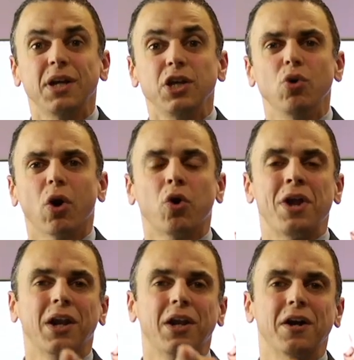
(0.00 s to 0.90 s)
You are going
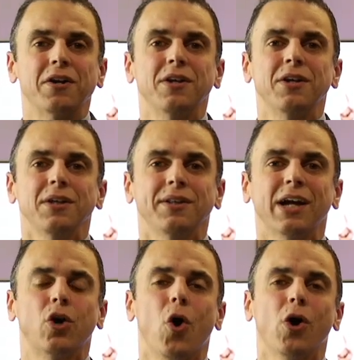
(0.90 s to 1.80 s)
to learn
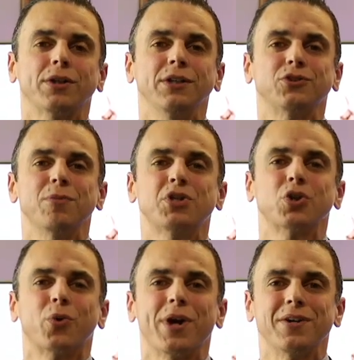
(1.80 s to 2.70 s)
that God is much
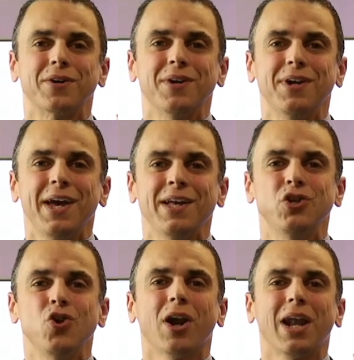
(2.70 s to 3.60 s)
greater, and
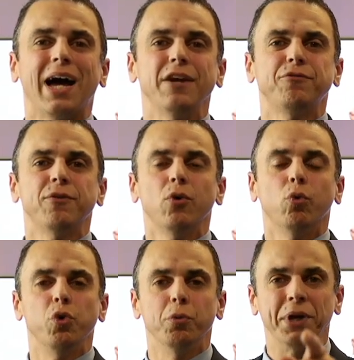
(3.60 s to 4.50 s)
your life
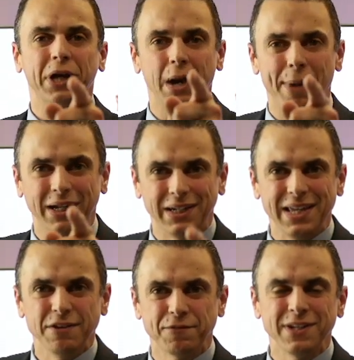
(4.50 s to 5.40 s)
will become a
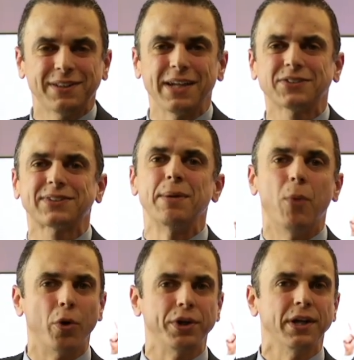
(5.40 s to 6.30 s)
living
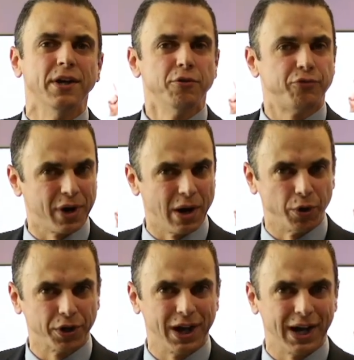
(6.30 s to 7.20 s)
testimony for
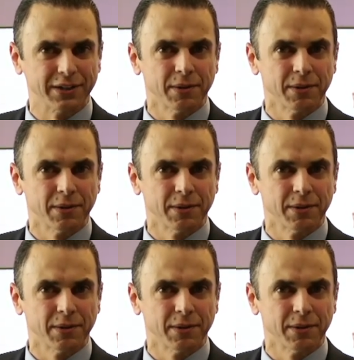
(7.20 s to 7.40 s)
our God.